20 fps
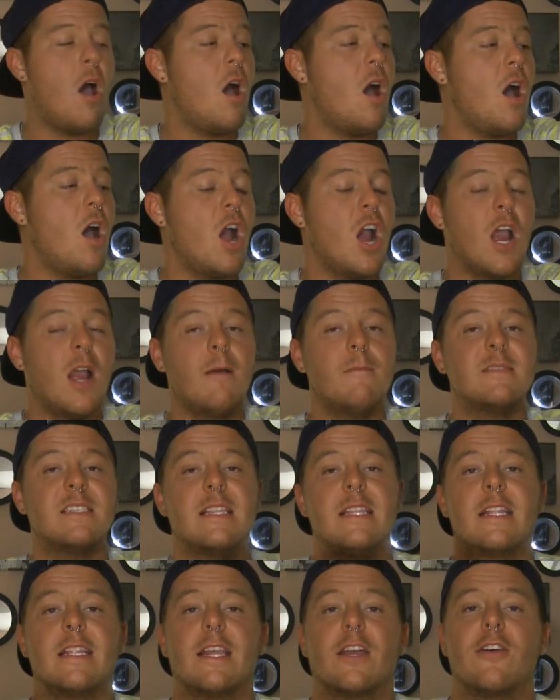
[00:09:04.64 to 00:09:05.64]
arms
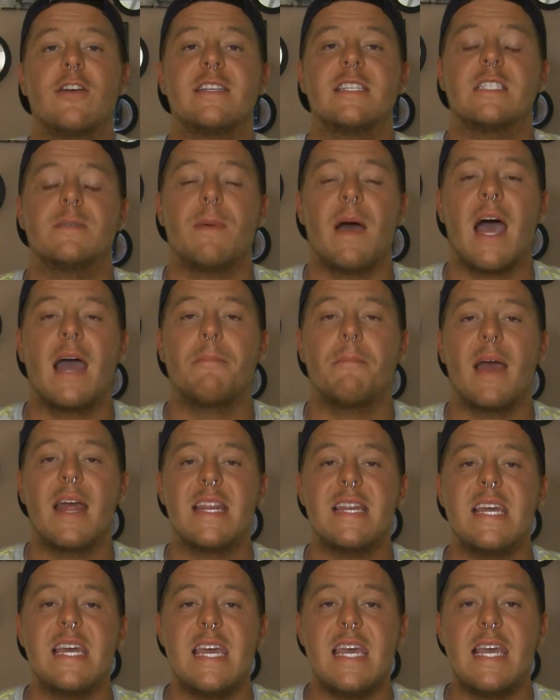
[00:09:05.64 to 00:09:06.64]
and then the creases behind my
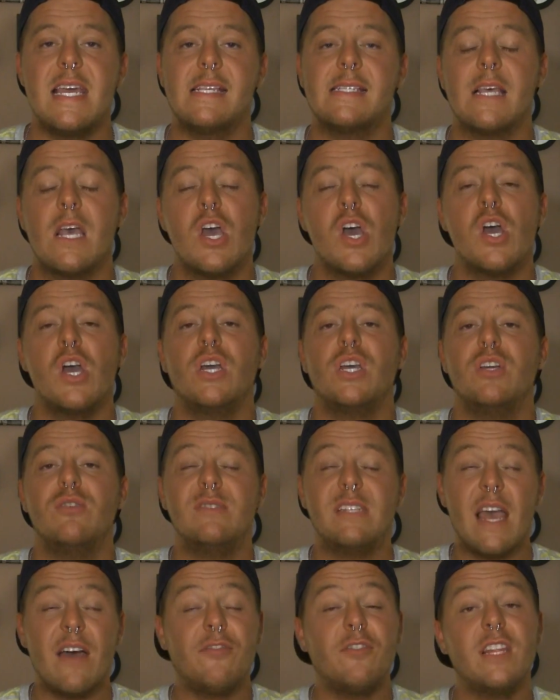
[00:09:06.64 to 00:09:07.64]
knees. You
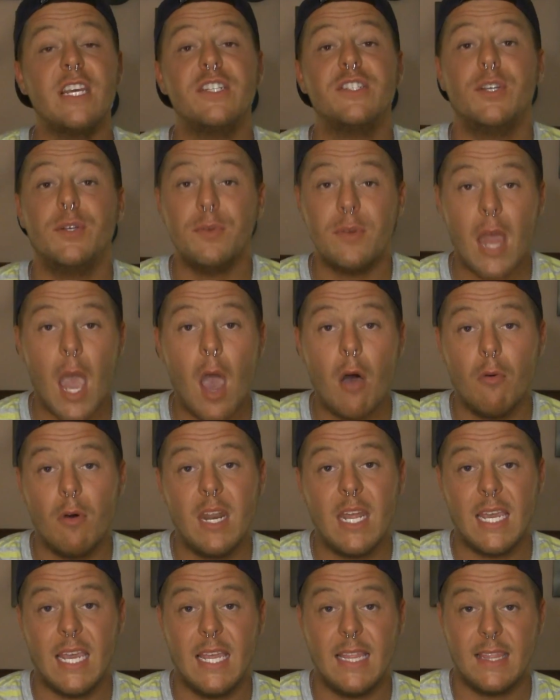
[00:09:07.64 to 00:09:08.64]
definitely do not
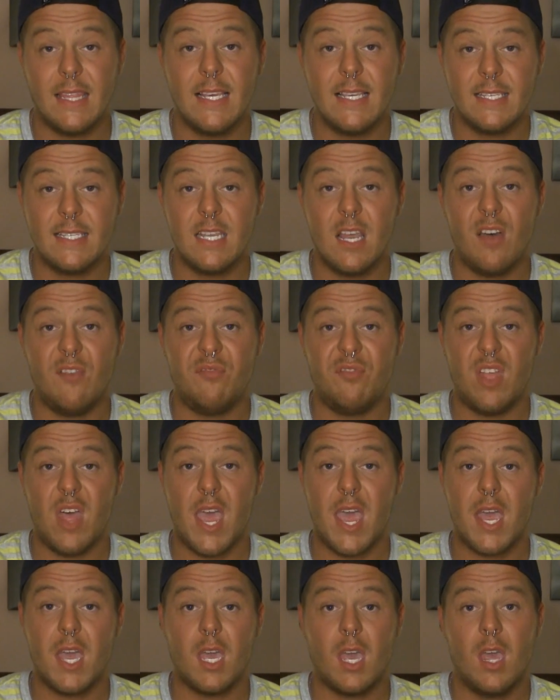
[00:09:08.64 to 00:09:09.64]
want to get this stuff
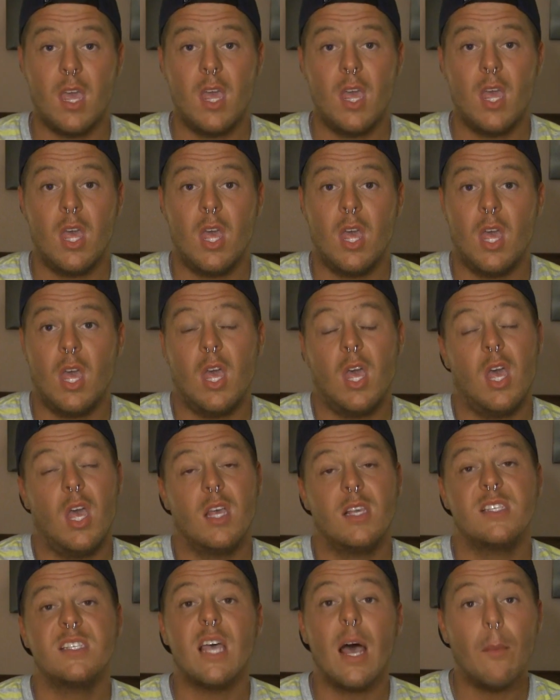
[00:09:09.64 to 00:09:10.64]
like
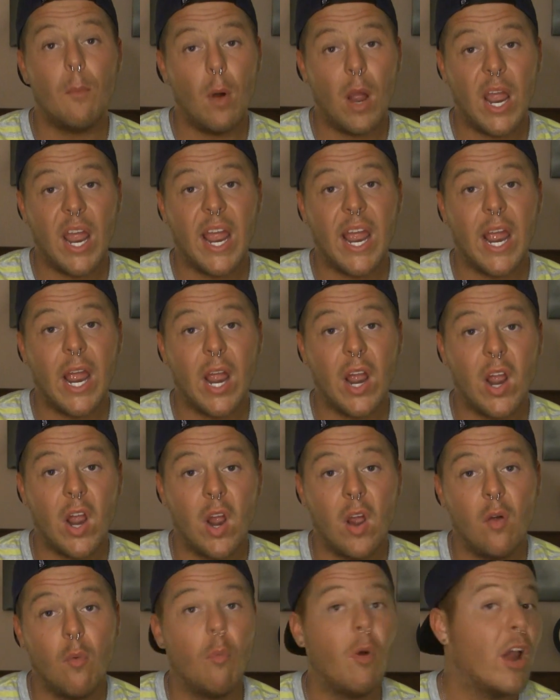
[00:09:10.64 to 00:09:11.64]
somewhere
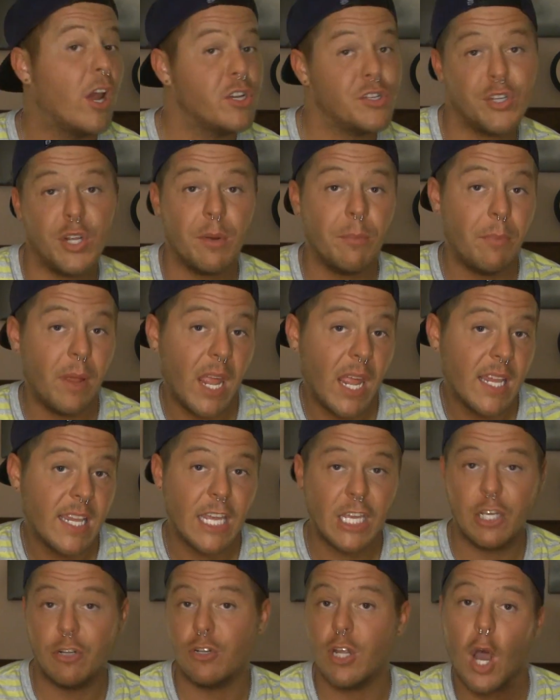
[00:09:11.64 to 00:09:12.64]
where it shouldn't be.
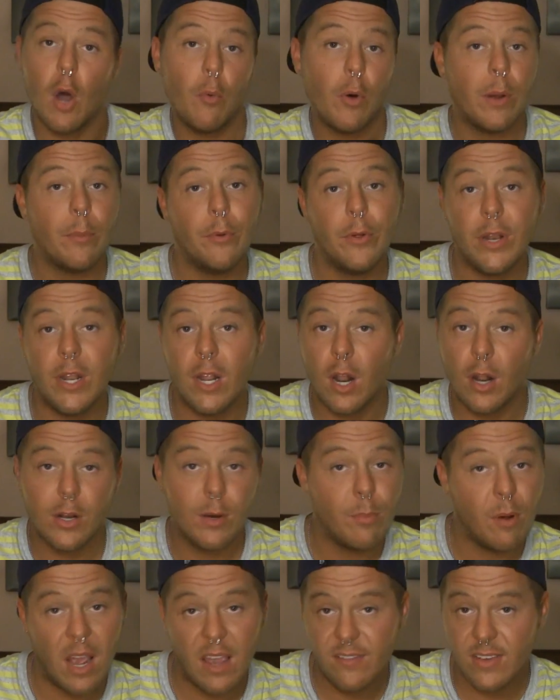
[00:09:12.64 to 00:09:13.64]
Like, you don't want to put it on
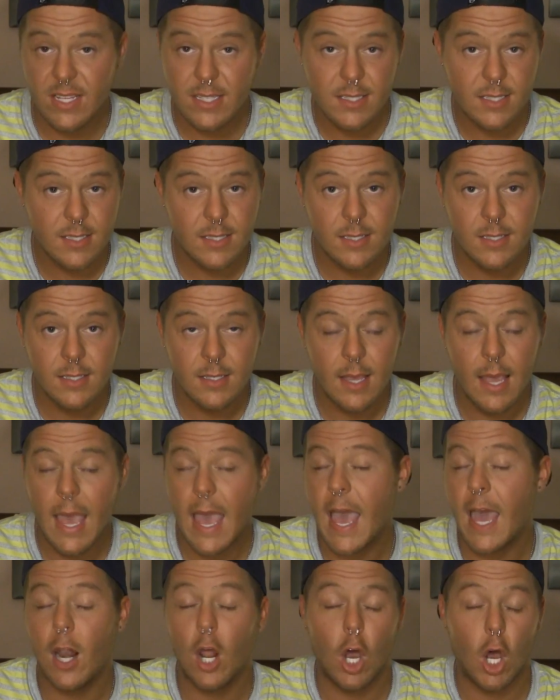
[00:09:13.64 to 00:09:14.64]
your privates
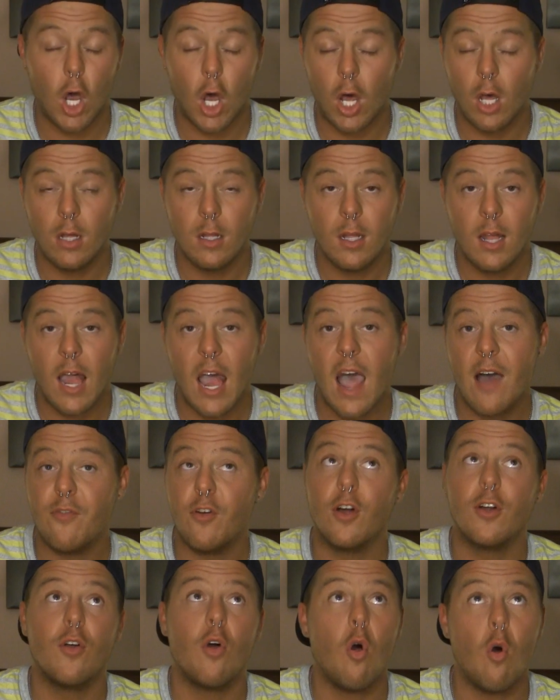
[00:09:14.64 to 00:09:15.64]
at all. I've
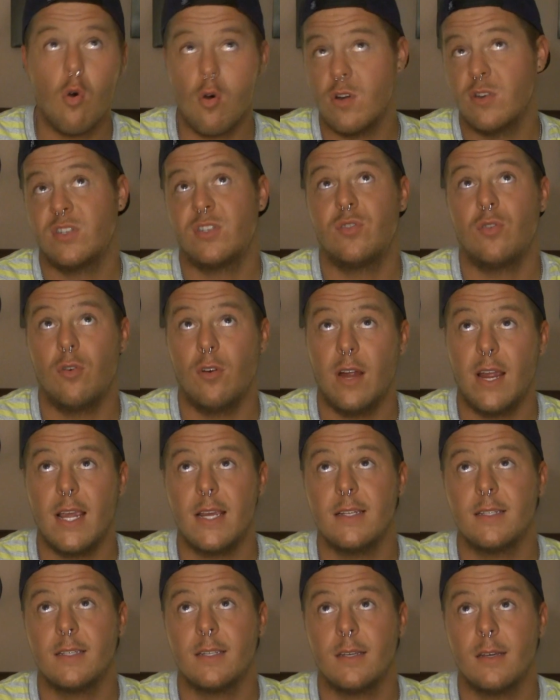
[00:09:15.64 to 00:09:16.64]
heard horror
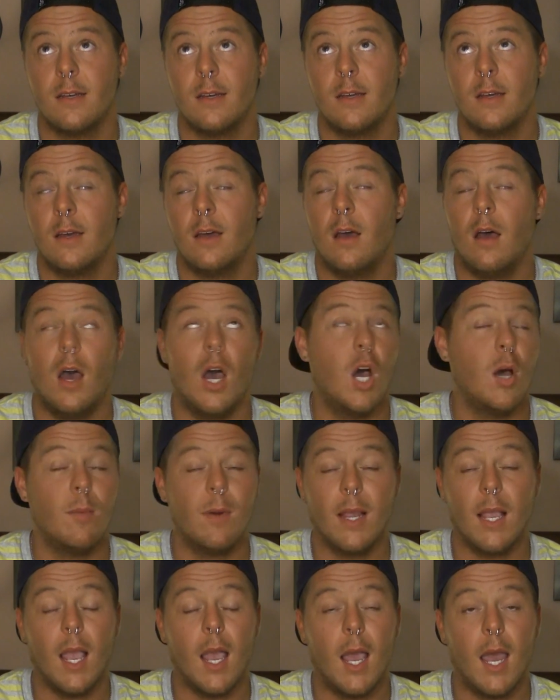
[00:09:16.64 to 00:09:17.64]
stories. Oh
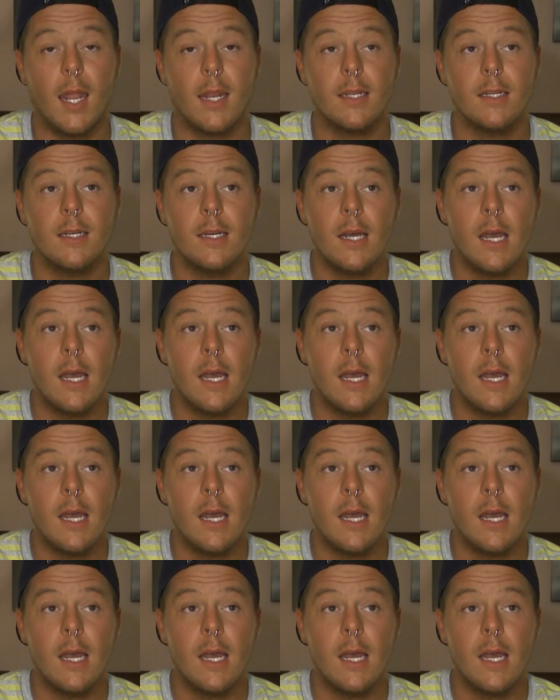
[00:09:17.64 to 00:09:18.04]
my god.